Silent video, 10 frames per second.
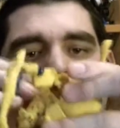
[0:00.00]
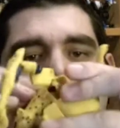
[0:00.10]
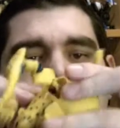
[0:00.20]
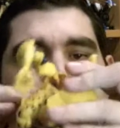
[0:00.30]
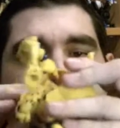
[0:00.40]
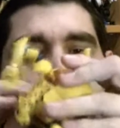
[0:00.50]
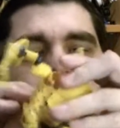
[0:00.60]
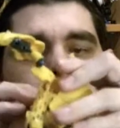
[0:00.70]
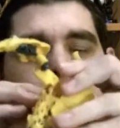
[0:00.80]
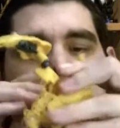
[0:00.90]
you just
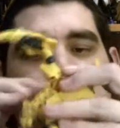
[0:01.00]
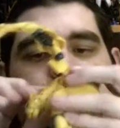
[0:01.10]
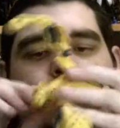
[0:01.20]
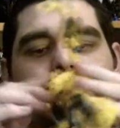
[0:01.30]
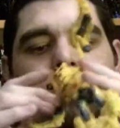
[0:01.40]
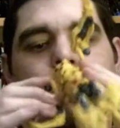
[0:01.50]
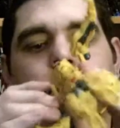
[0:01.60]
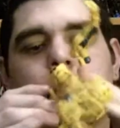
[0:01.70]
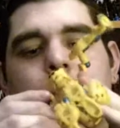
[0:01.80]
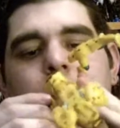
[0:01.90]
gotta get it in the
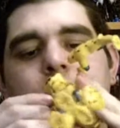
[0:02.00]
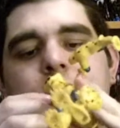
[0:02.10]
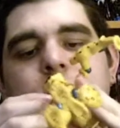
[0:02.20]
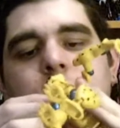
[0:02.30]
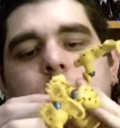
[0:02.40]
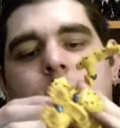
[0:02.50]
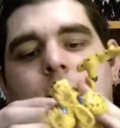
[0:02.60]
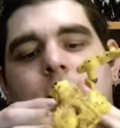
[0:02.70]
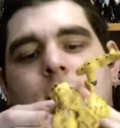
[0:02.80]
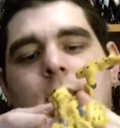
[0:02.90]
right place so it
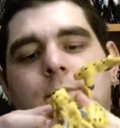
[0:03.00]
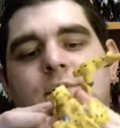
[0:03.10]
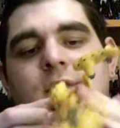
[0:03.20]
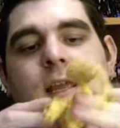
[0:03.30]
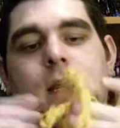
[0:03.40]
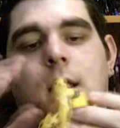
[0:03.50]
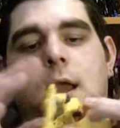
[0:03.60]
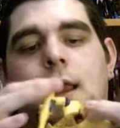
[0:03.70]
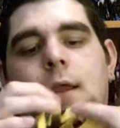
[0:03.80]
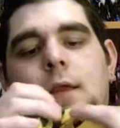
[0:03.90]
clips in
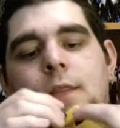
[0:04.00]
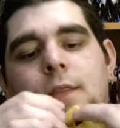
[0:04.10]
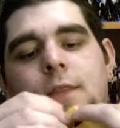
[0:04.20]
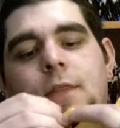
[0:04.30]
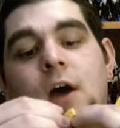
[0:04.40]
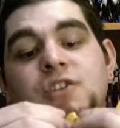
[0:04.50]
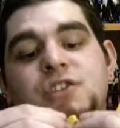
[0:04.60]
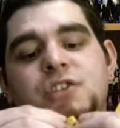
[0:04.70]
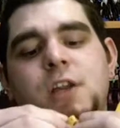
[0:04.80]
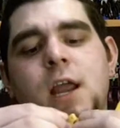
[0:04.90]
like
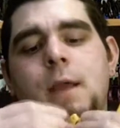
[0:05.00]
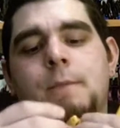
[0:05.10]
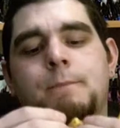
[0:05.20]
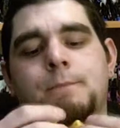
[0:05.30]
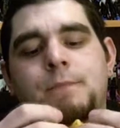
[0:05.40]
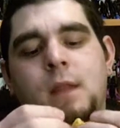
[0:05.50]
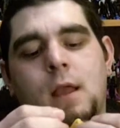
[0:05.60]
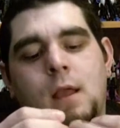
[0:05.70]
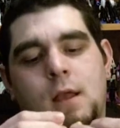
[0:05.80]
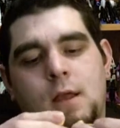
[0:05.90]
thusly.
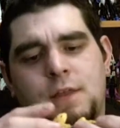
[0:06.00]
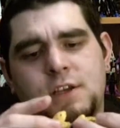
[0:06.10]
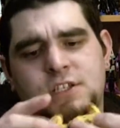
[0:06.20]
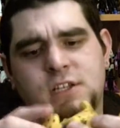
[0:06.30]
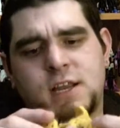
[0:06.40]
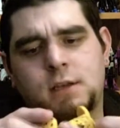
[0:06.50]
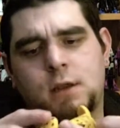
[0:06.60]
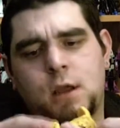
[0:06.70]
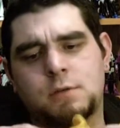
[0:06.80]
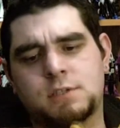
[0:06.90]
Thusly it
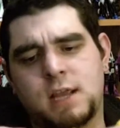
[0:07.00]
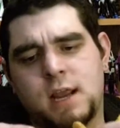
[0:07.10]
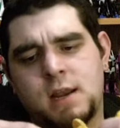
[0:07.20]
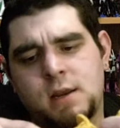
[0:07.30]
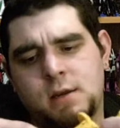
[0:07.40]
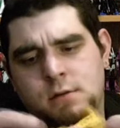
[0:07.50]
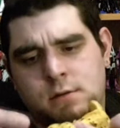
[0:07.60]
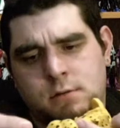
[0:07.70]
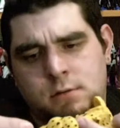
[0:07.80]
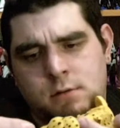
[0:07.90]
goes in.
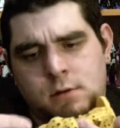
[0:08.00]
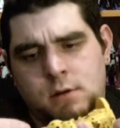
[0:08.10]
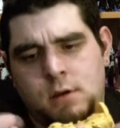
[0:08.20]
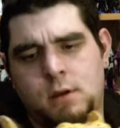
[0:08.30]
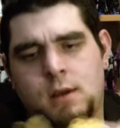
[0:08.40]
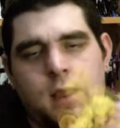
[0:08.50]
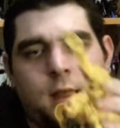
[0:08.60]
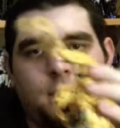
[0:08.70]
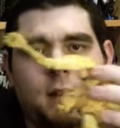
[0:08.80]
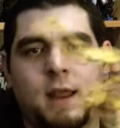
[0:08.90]

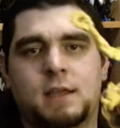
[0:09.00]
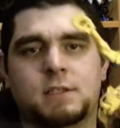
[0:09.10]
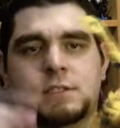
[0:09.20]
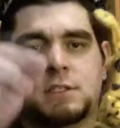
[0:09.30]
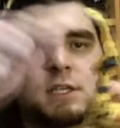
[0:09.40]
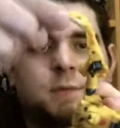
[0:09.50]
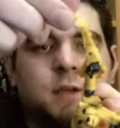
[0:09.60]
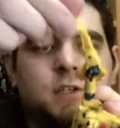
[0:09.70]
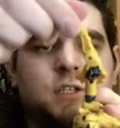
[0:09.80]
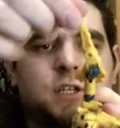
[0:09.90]
And the legs, these
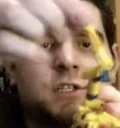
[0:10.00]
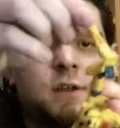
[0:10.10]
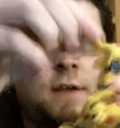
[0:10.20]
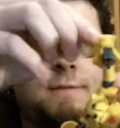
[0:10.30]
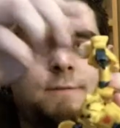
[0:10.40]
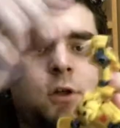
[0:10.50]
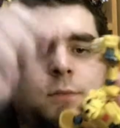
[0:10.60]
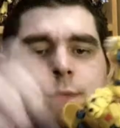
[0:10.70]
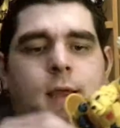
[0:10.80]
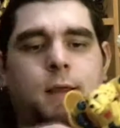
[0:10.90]
bits, you just
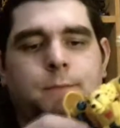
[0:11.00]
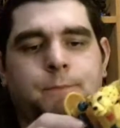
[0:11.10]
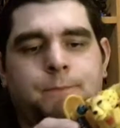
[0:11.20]
fold back,